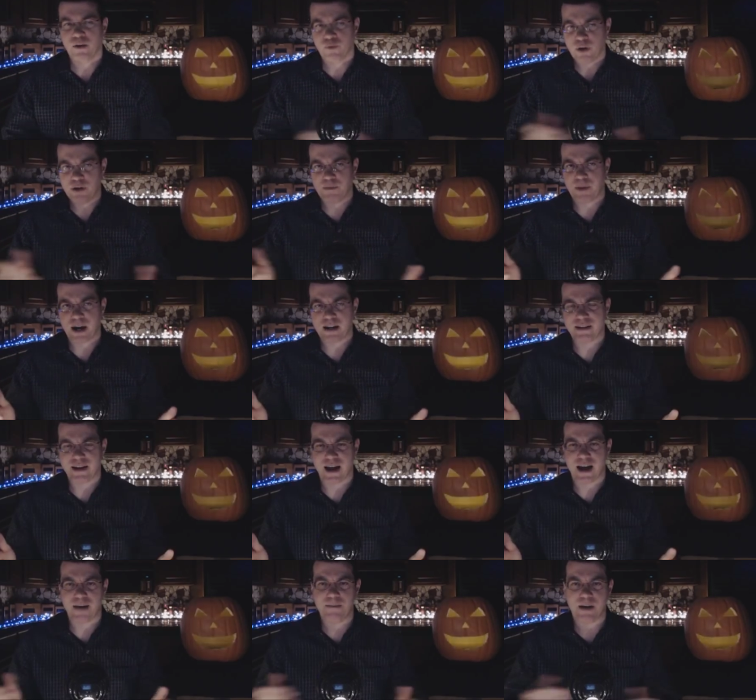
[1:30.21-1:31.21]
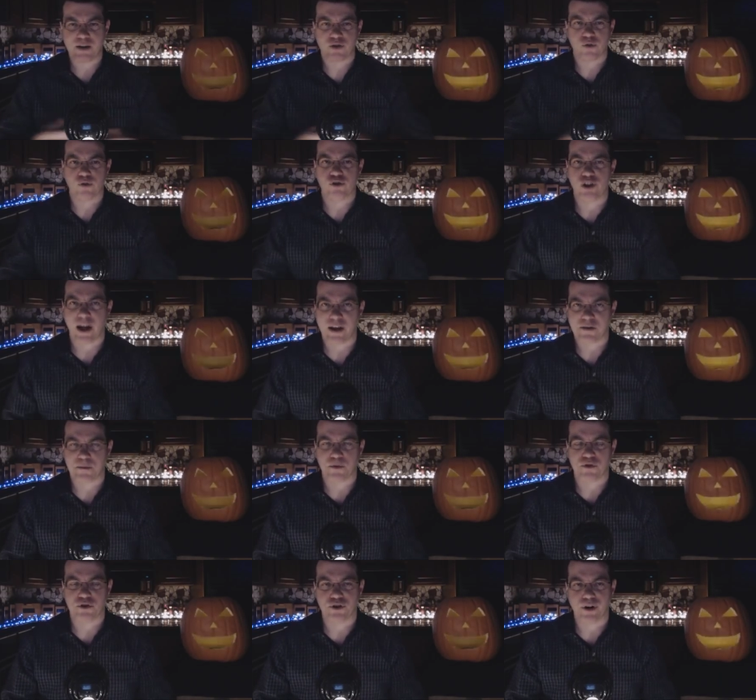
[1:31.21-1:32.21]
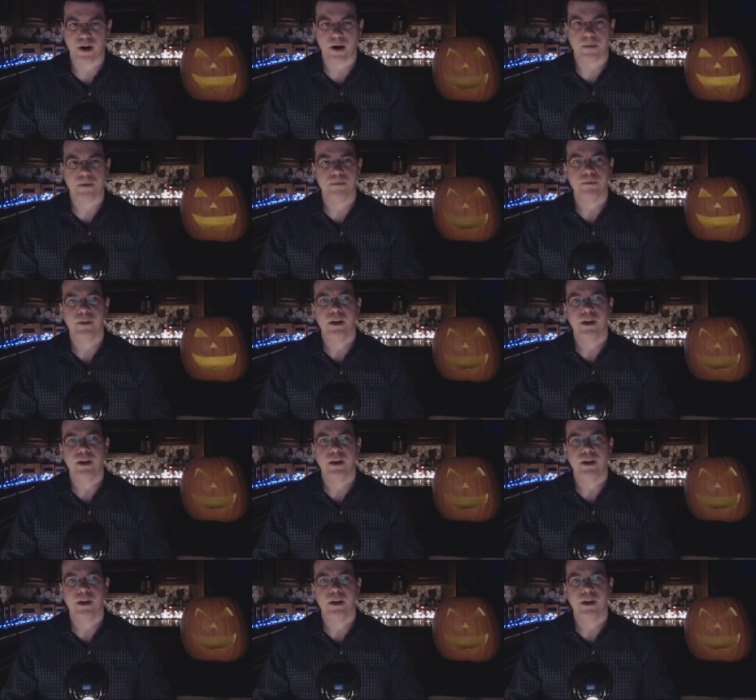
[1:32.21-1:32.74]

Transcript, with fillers: written by Tom Mes or Jasper Sharp,